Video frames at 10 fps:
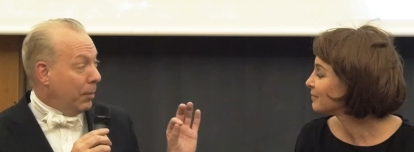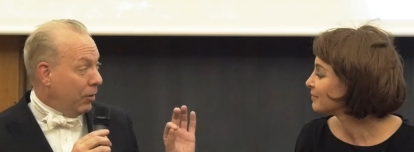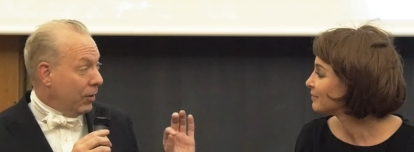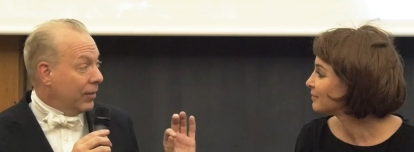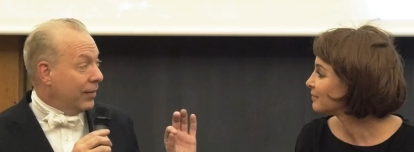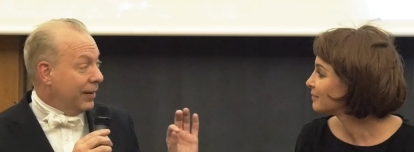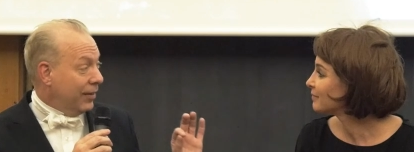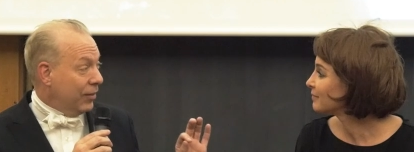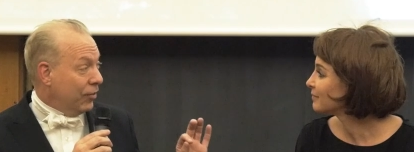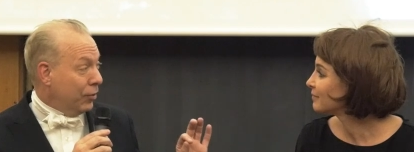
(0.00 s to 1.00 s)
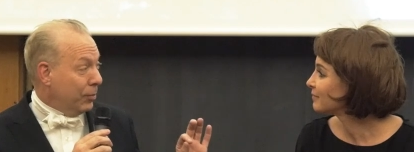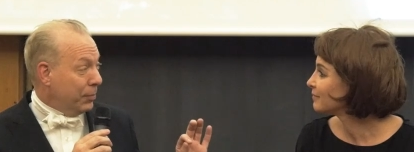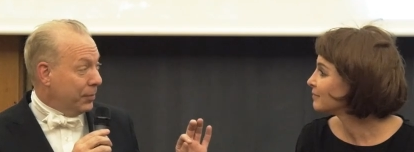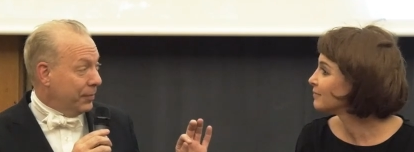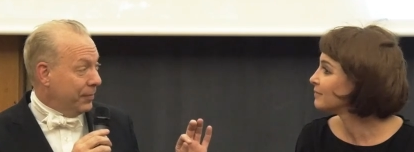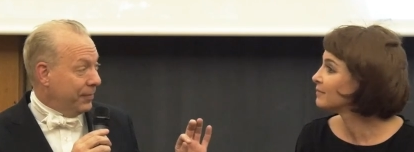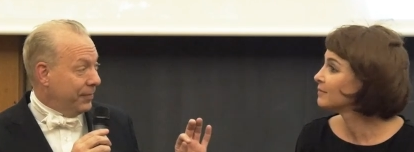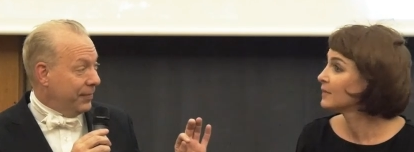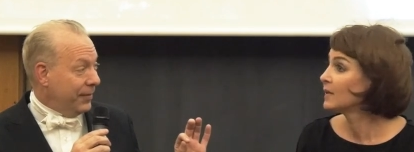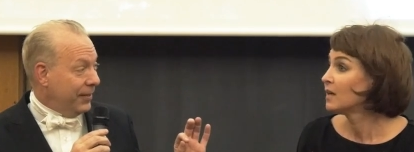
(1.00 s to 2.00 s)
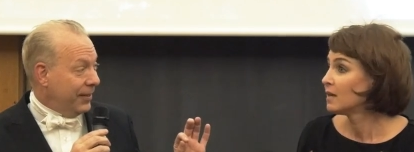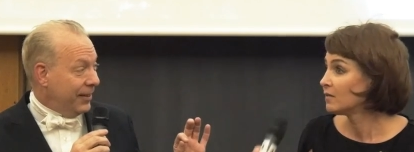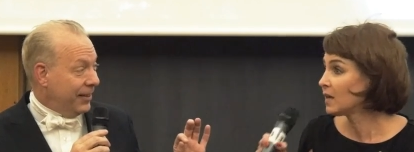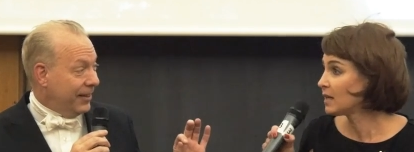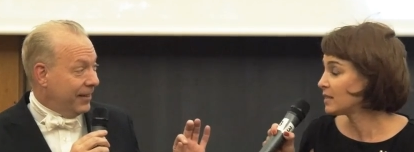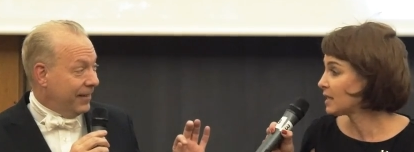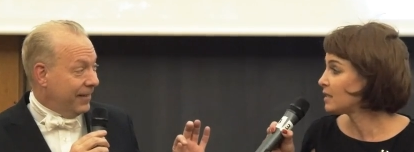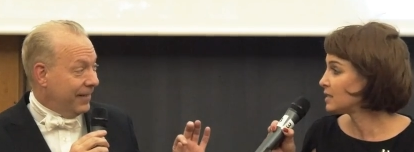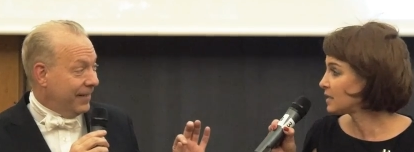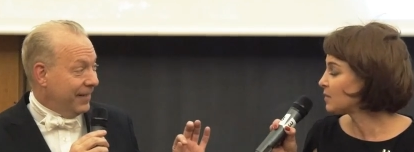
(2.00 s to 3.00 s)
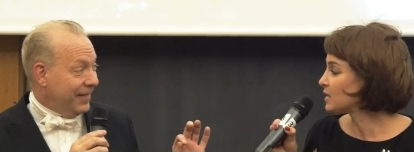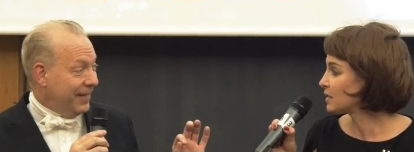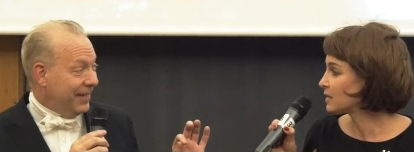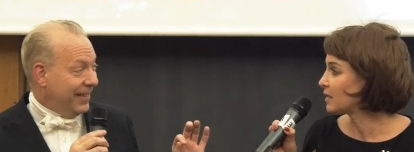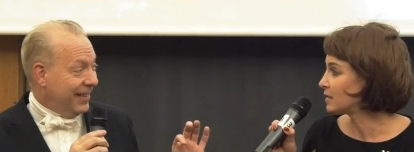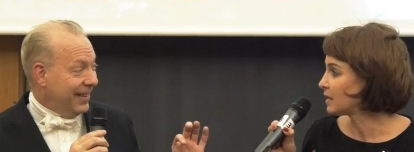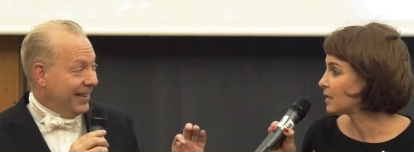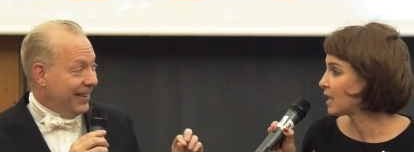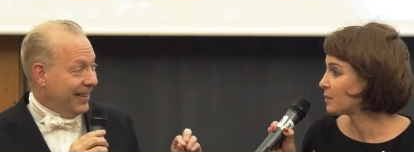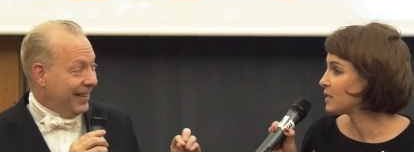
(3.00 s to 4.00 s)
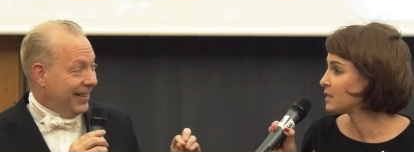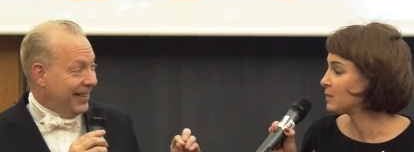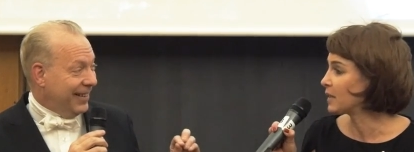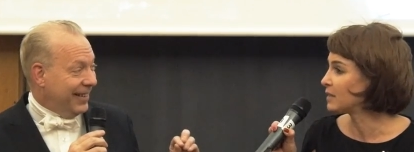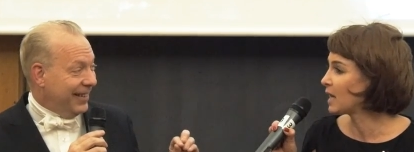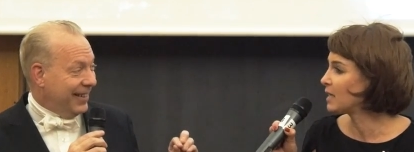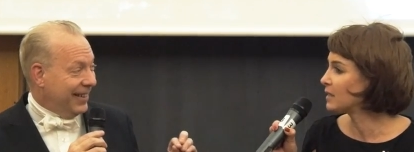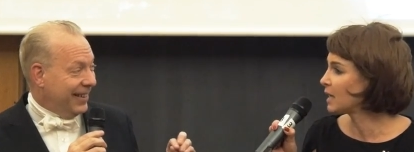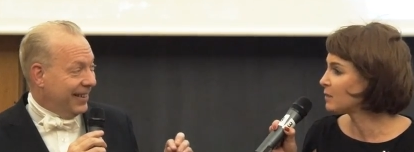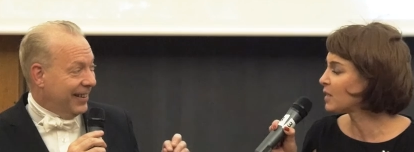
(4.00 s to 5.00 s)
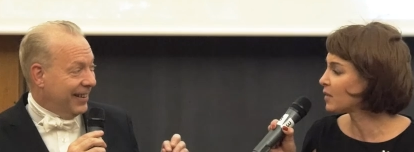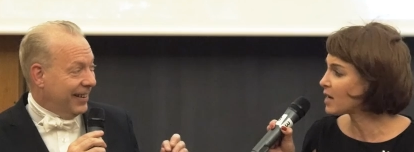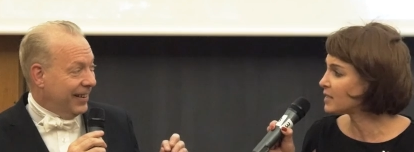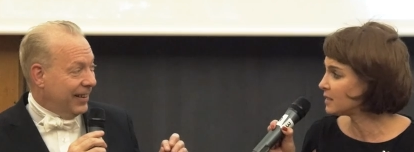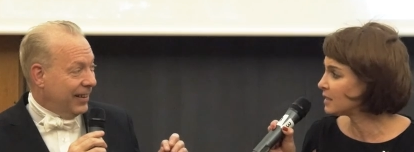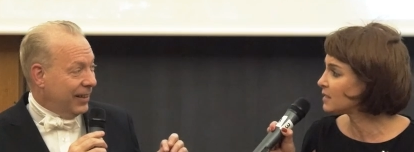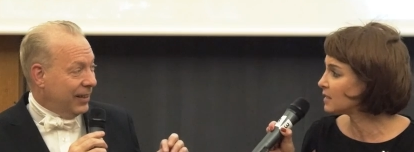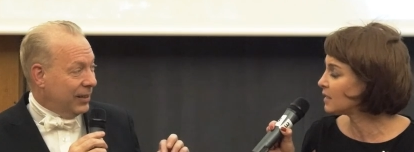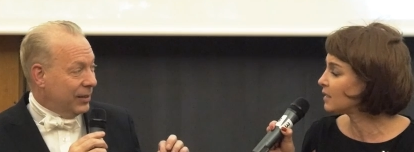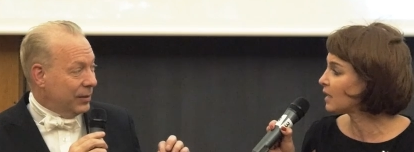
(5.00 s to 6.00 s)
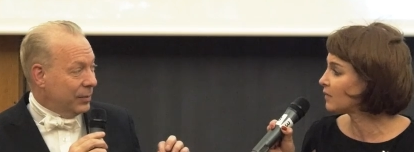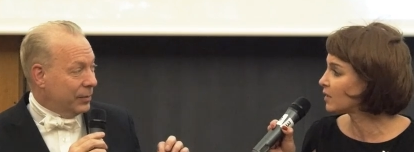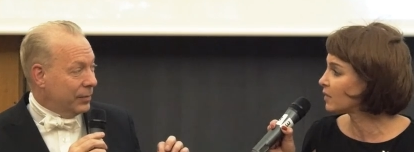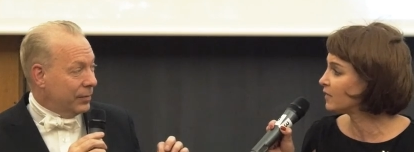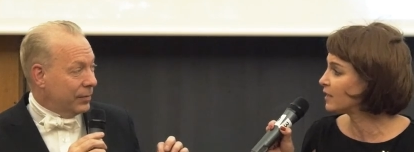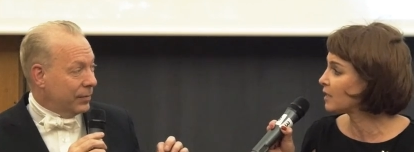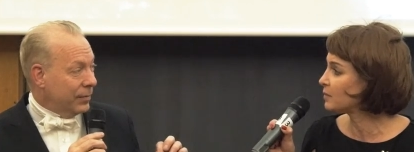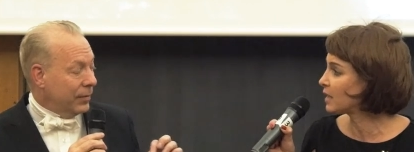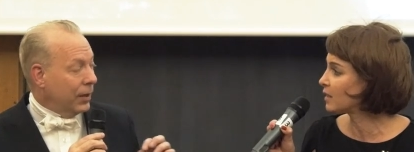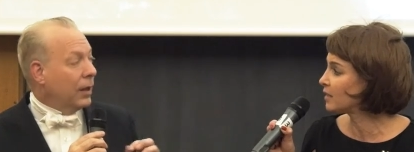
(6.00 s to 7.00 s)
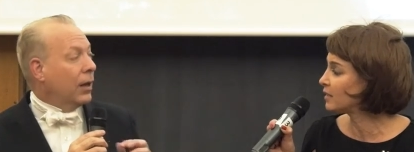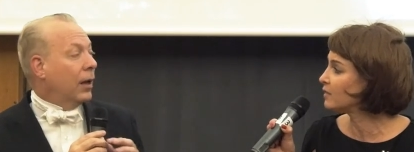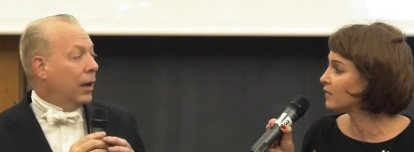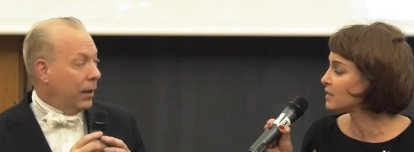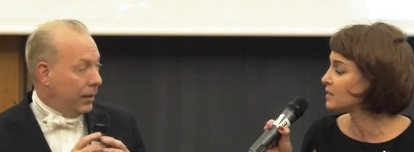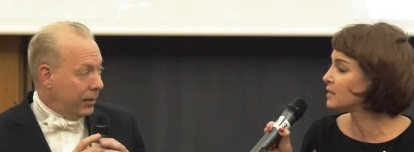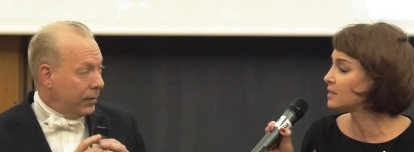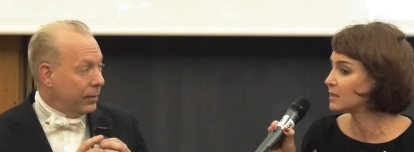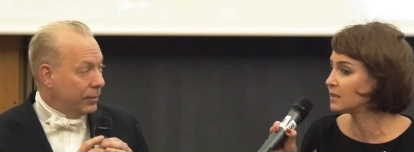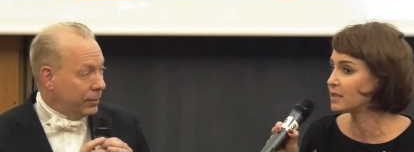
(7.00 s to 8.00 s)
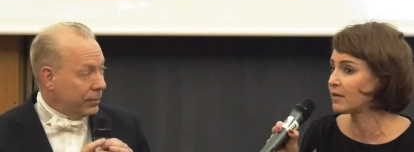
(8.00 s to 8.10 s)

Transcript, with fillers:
Speaker 1: American citizenship.
Speaker 2: Well, that is something that, that happens, but I got my residency after we got married. It wasn't till